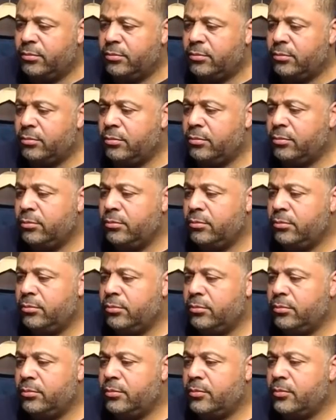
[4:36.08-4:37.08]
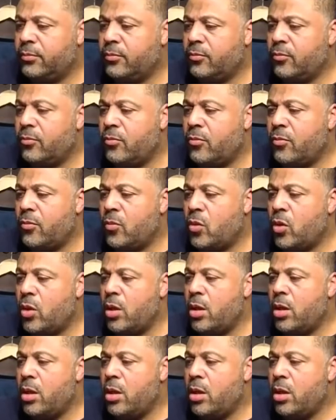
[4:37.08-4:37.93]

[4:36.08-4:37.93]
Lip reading: [no speech]